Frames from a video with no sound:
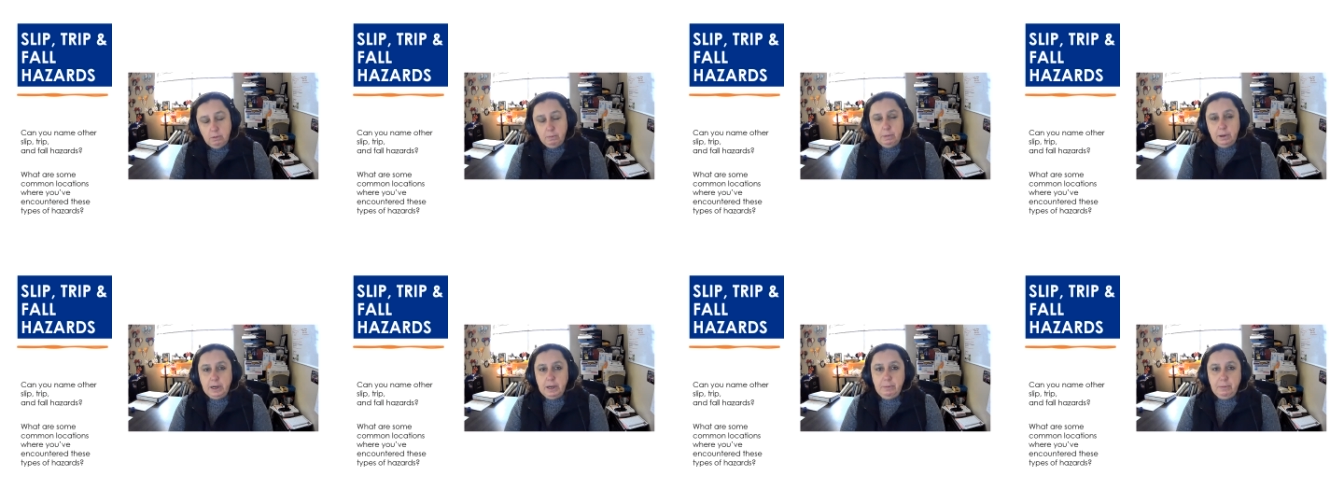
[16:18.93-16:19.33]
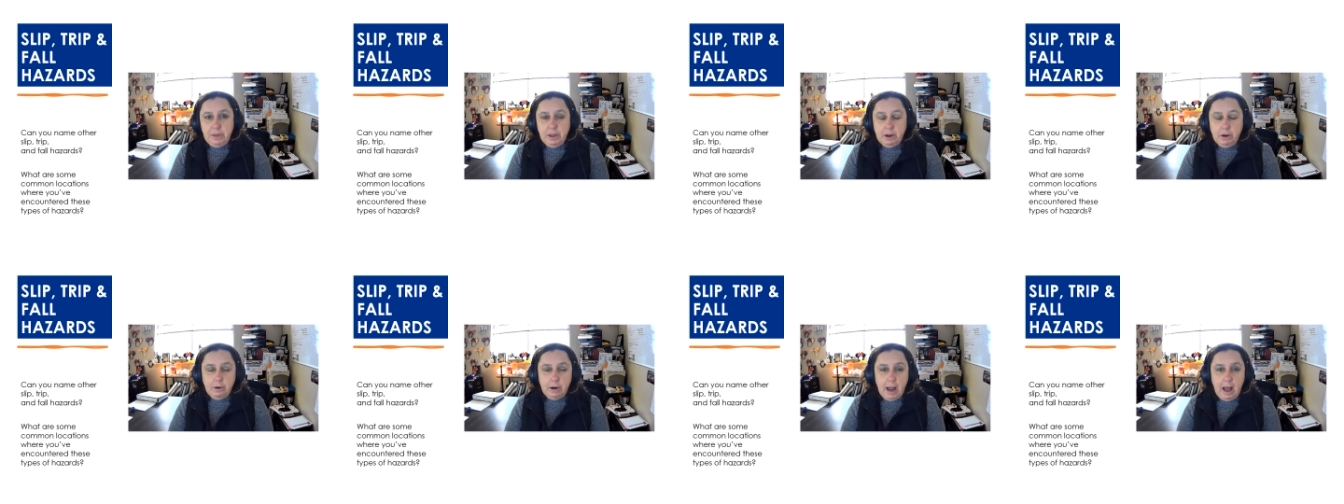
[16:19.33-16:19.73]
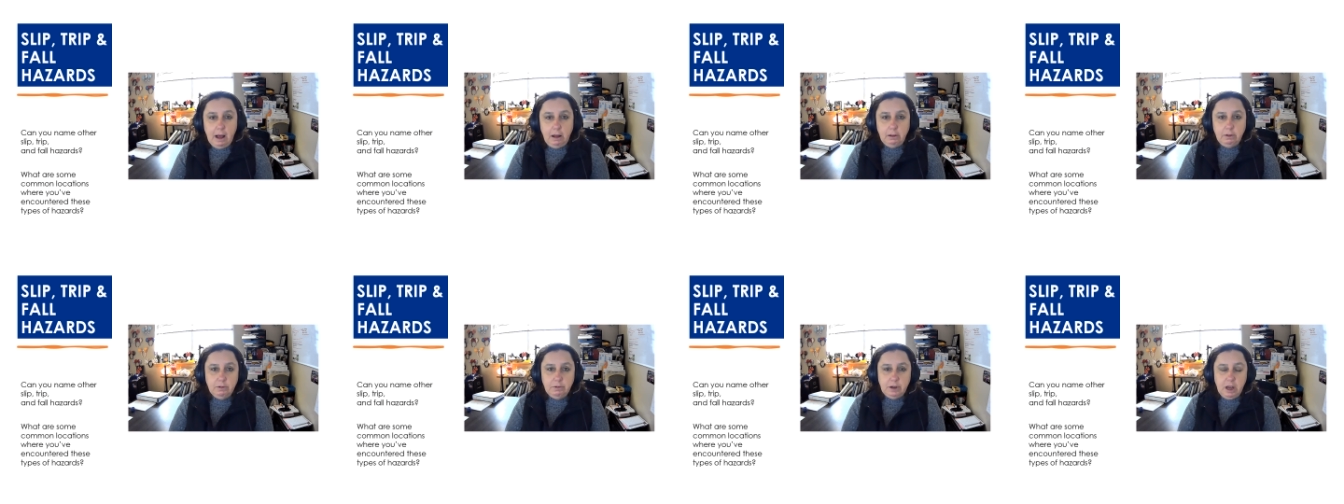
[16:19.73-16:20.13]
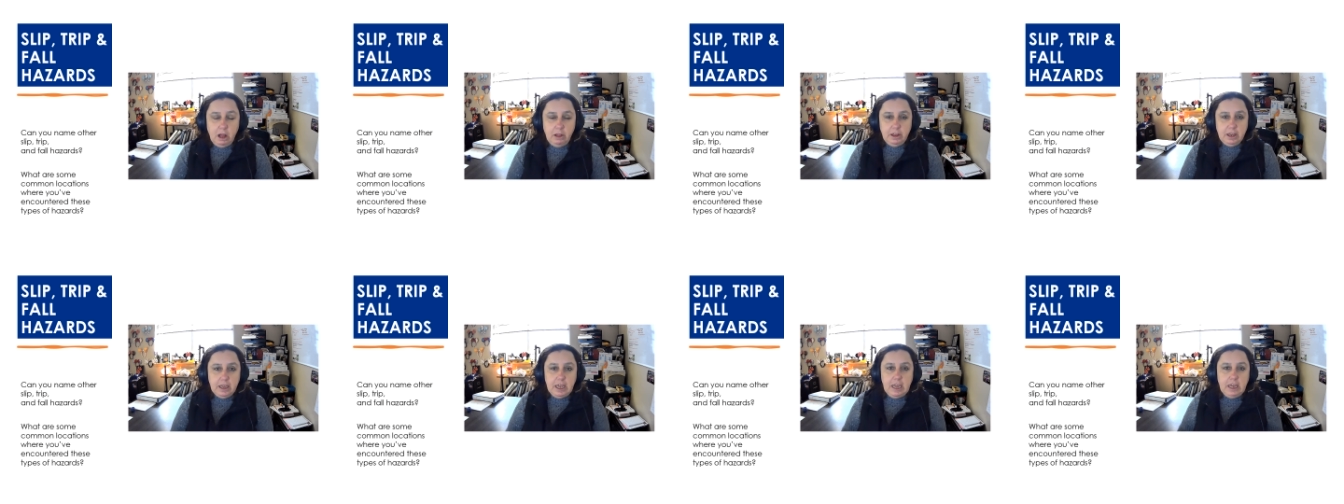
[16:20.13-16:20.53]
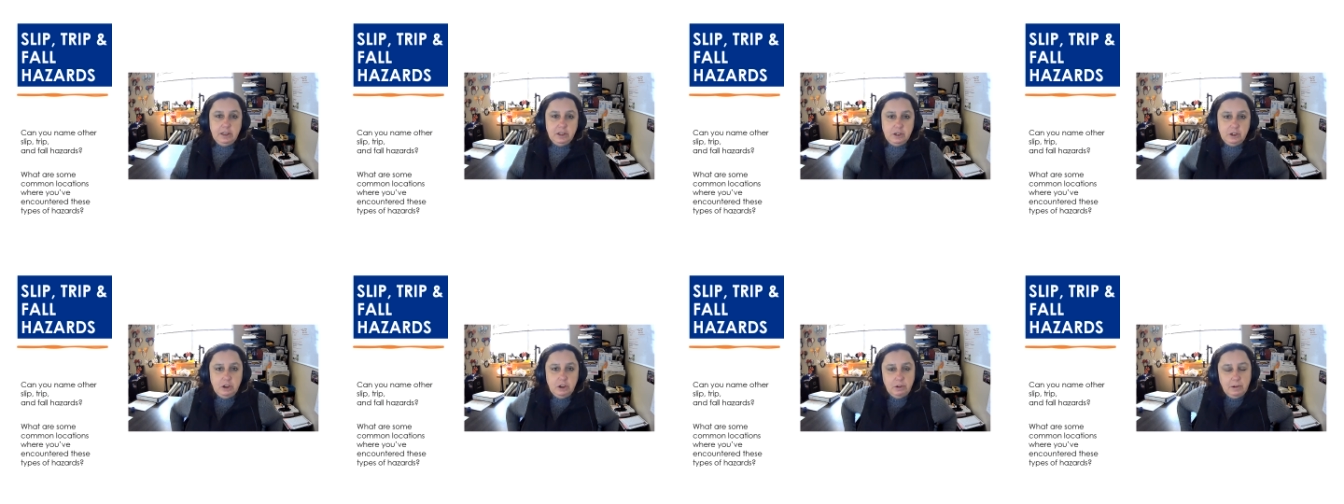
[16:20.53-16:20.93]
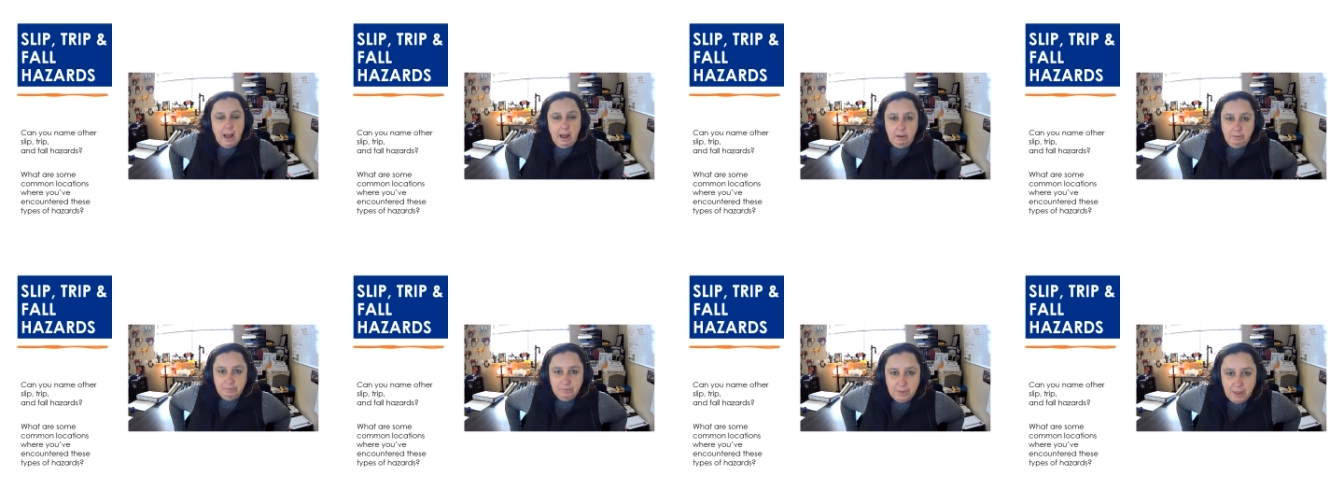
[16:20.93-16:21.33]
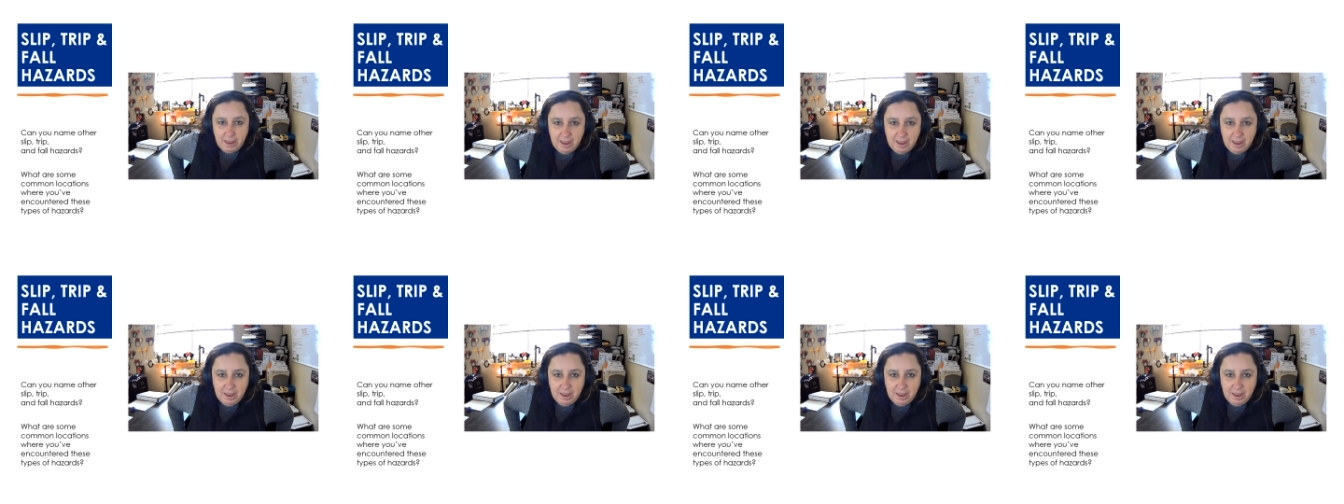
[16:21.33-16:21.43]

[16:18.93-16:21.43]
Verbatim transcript: put up the corral, call it Keys Corral.